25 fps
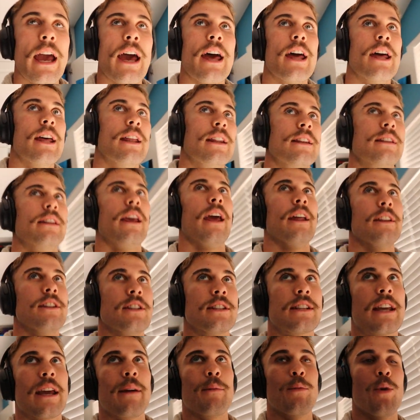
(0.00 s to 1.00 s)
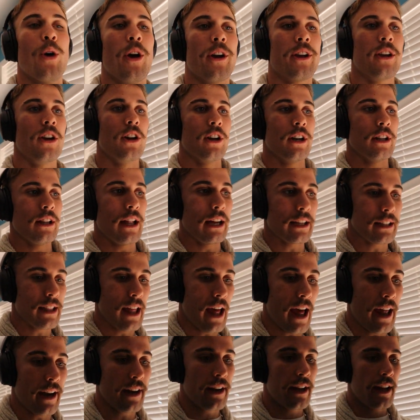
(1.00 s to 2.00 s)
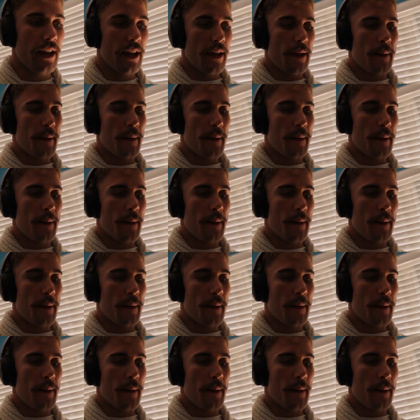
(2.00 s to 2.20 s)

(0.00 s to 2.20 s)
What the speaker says: And yeah, just keep working on it like that.